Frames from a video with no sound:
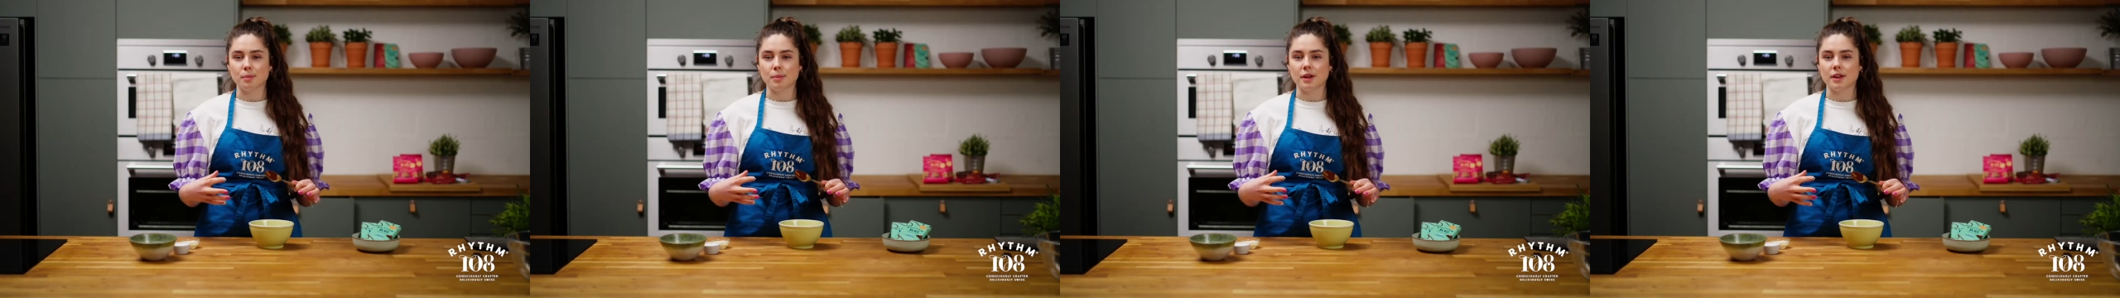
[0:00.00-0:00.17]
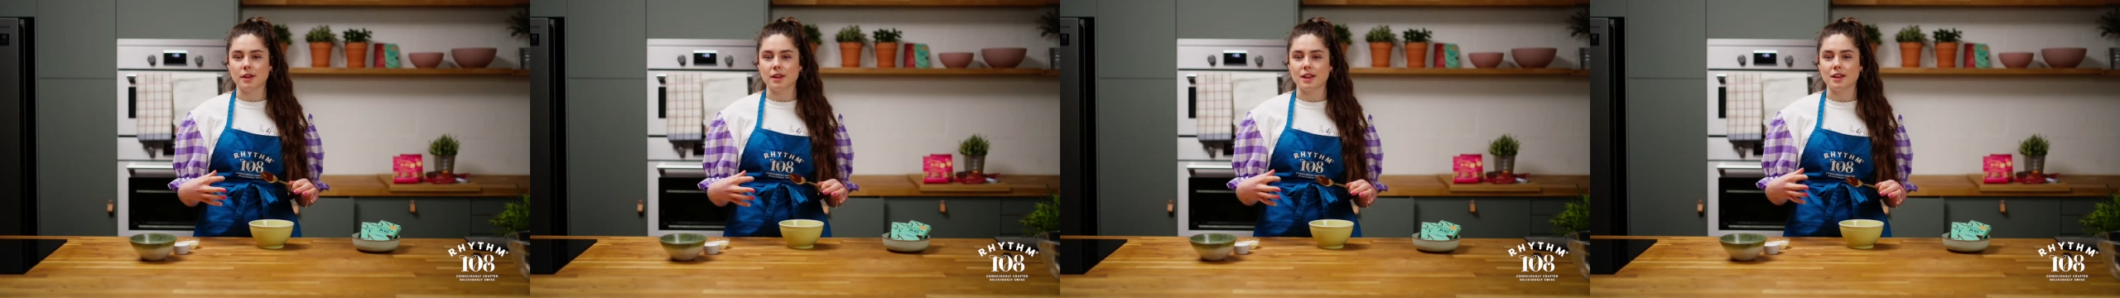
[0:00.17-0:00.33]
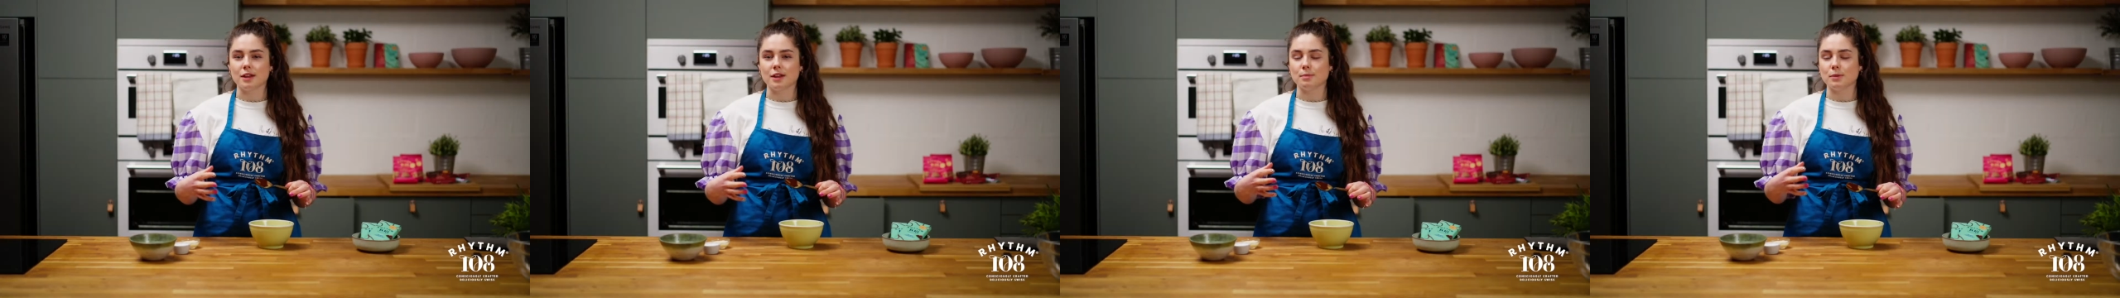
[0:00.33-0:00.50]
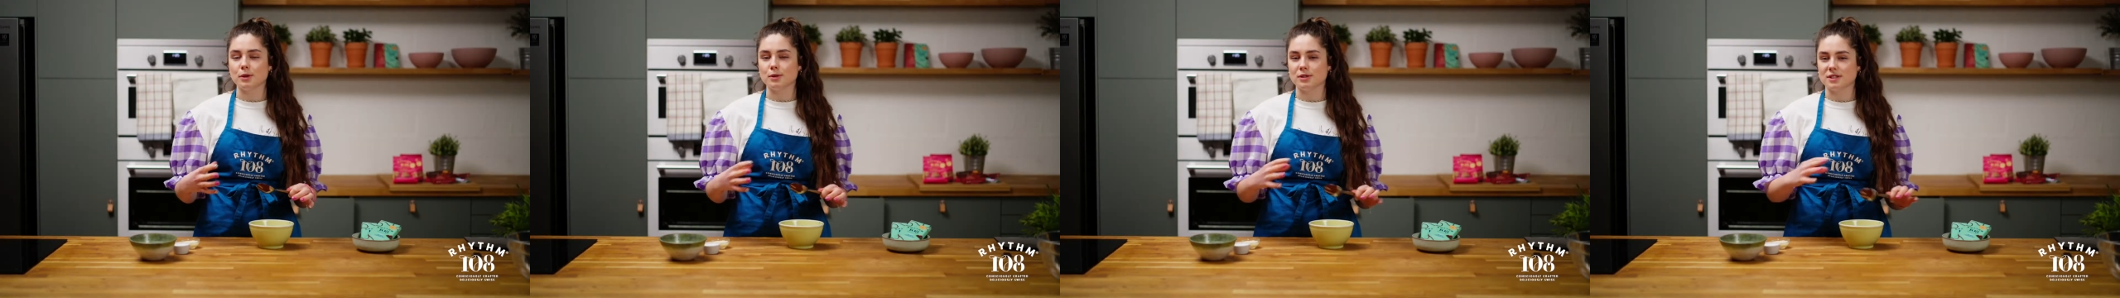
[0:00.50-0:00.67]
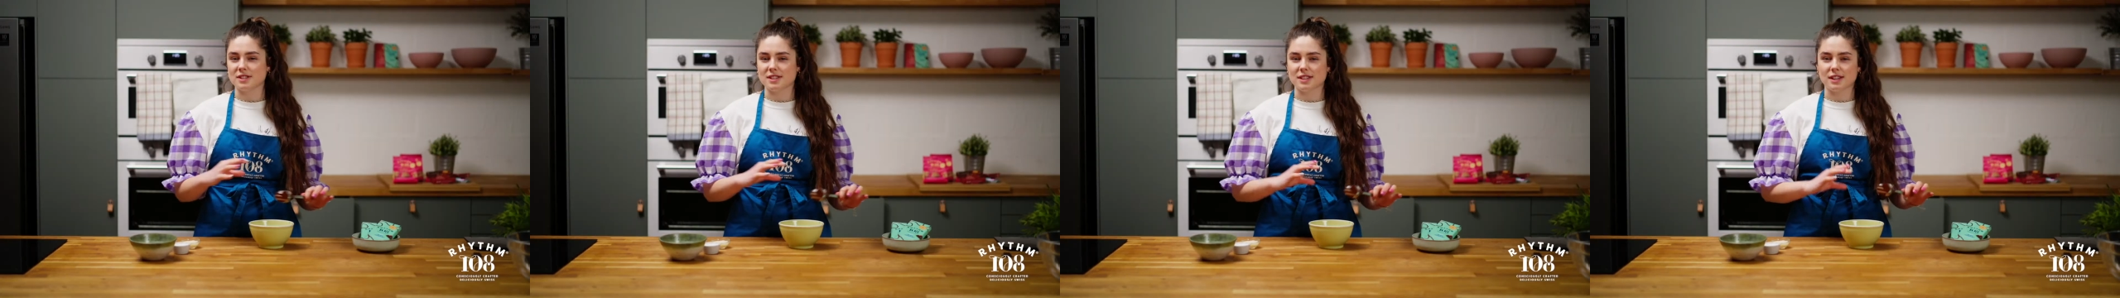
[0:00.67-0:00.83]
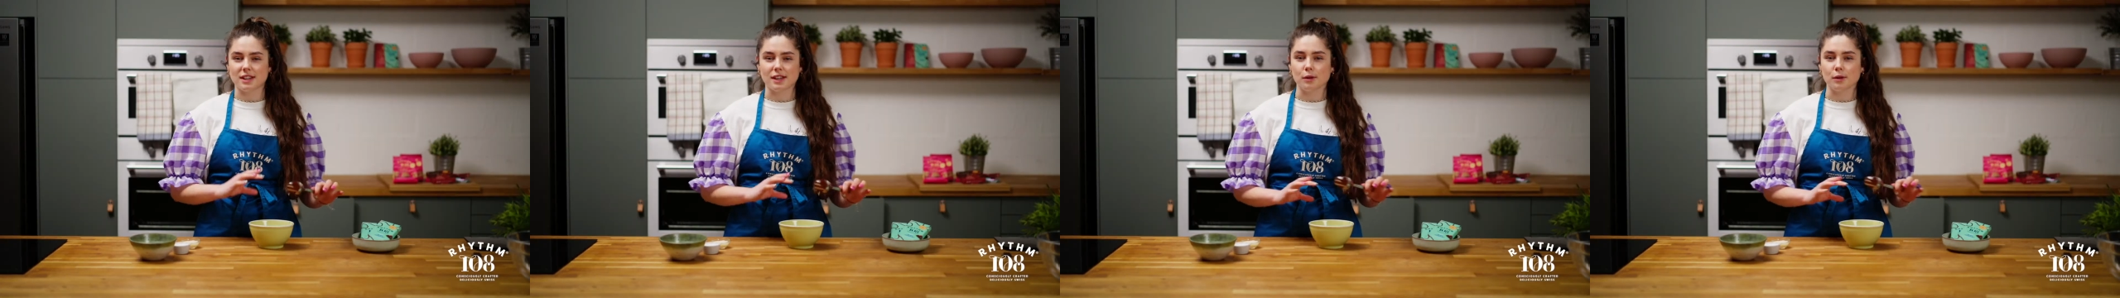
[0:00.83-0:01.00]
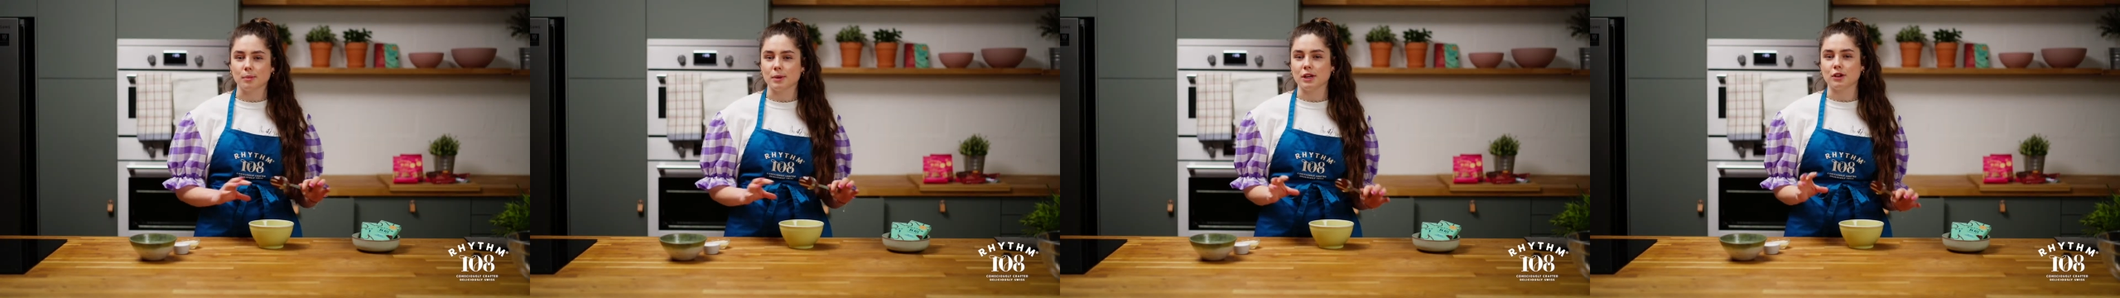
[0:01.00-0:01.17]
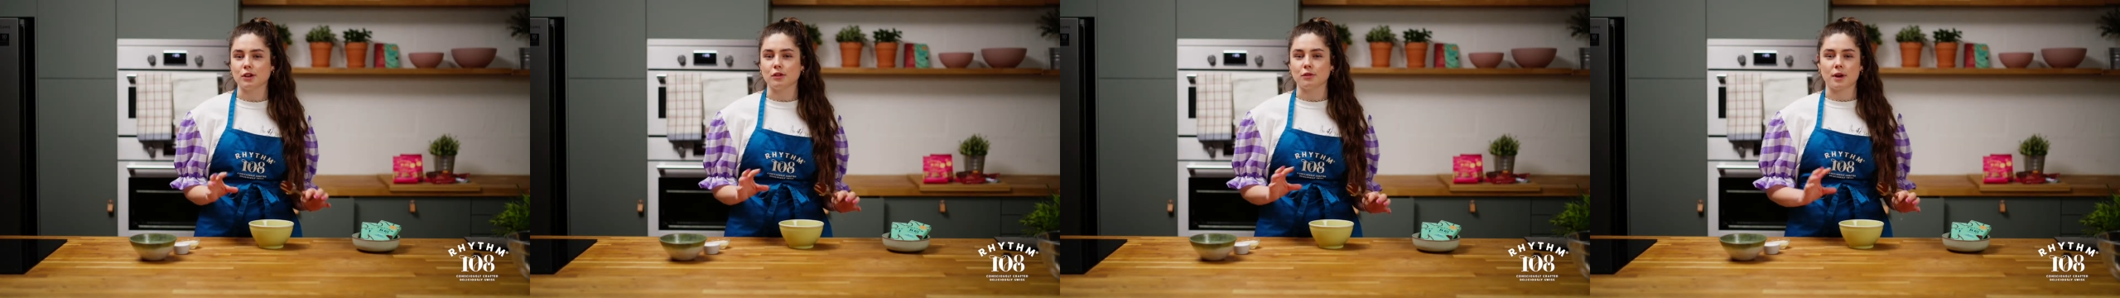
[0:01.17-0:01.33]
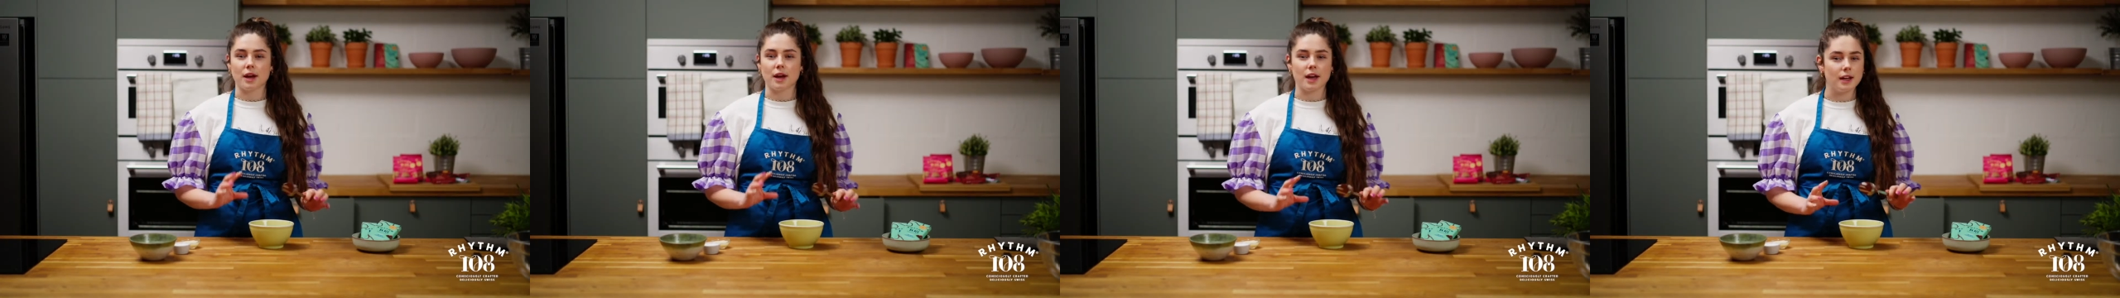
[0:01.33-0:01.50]
and then the mousse is a little bit
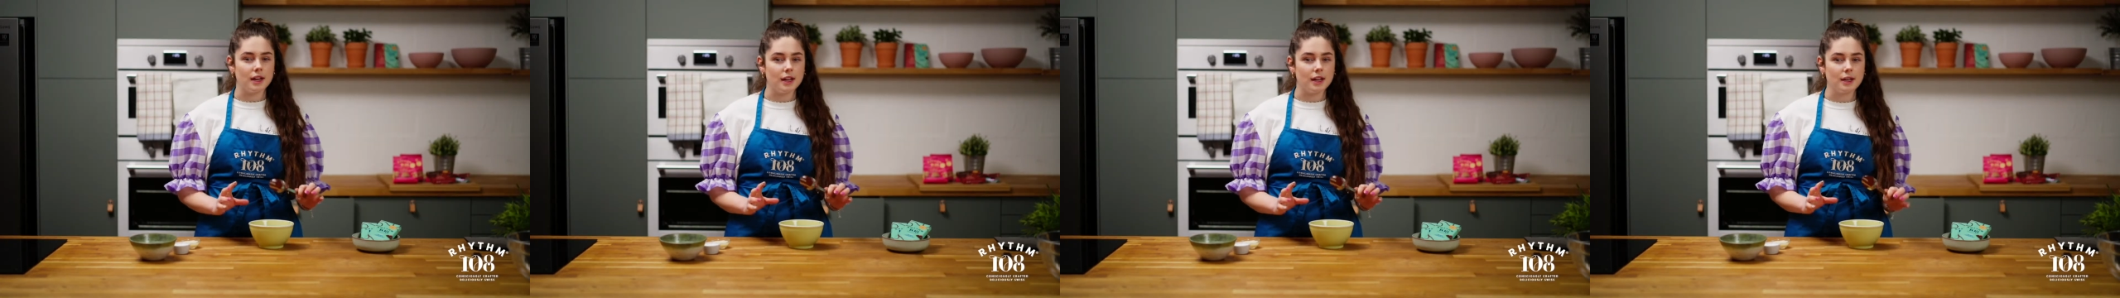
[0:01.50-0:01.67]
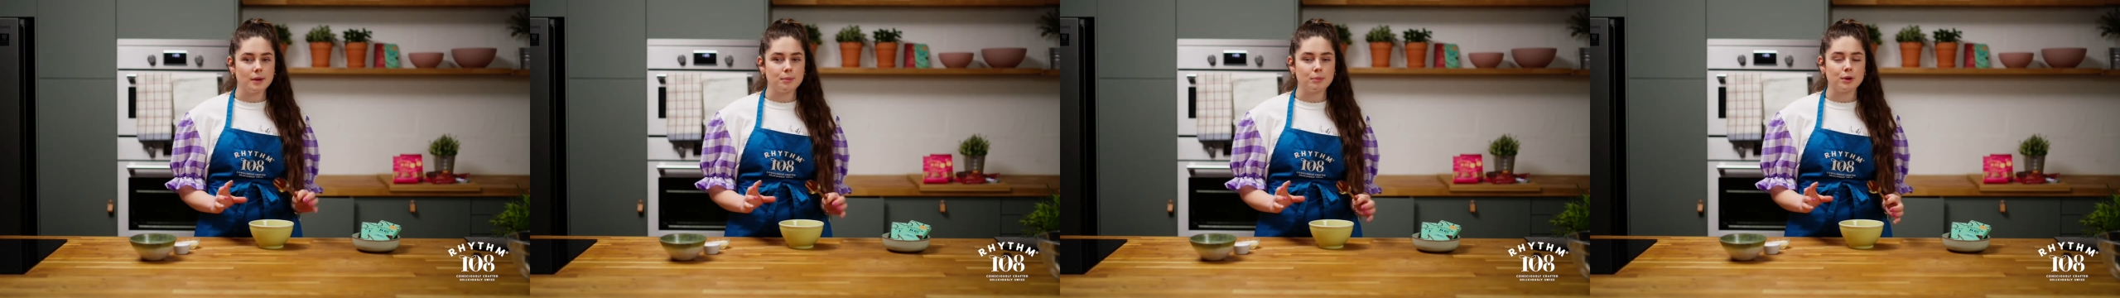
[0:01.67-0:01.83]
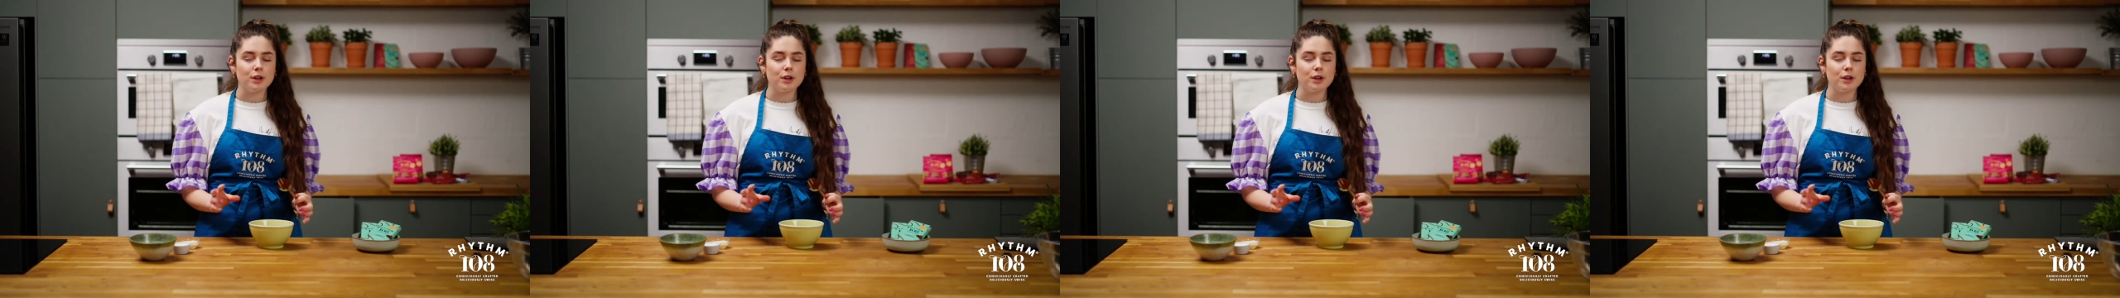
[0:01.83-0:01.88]
grainy.